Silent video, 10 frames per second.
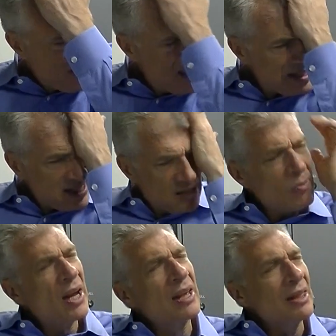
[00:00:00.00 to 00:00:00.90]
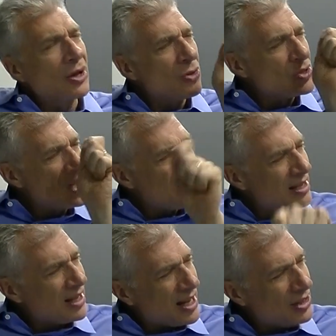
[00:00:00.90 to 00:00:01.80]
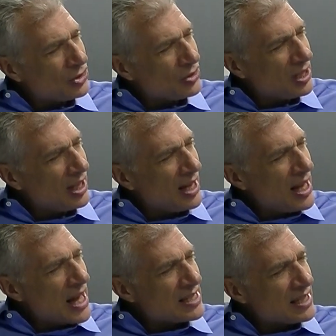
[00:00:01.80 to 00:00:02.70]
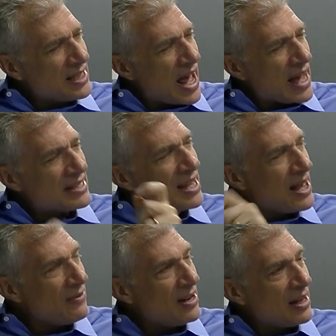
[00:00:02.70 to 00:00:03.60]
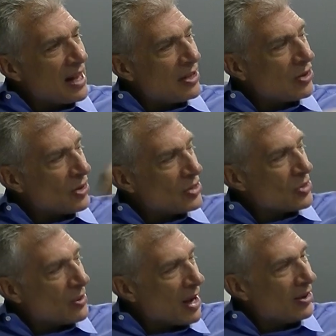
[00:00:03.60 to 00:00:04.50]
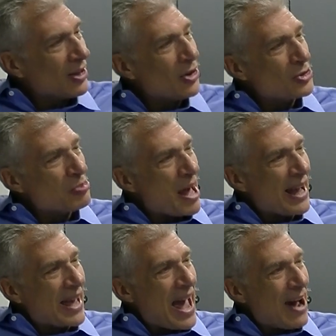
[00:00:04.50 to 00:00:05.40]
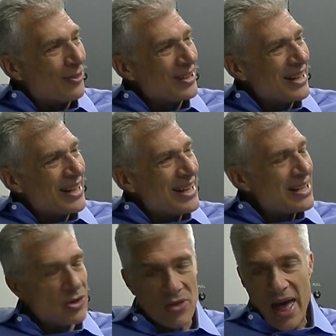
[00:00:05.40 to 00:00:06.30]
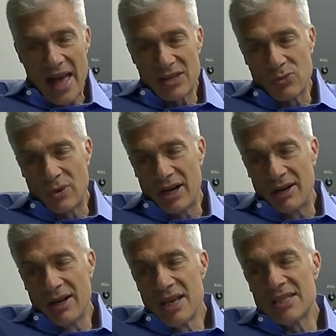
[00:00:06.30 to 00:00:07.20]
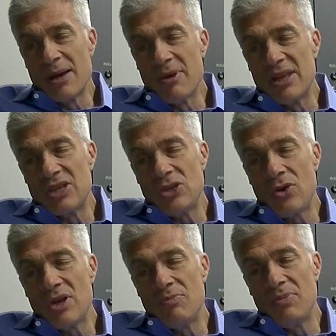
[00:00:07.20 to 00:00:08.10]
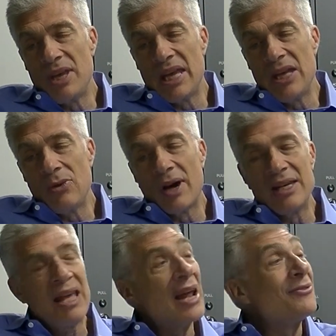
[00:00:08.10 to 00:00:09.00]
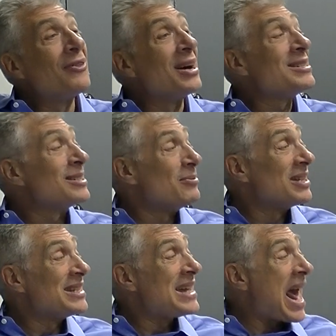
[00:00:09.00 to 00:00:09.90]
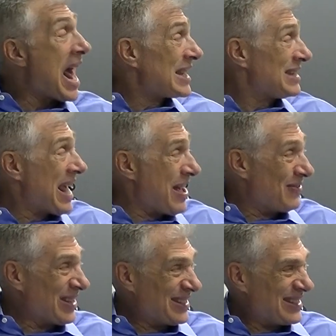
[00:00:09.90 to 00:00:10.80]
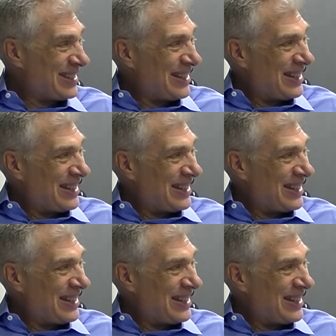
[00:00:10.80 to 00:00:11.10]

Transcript: this is money that goes into the country as a tax haven and then turns around and goes back out. So that's where some of this you can begin to identify some of the tax havens.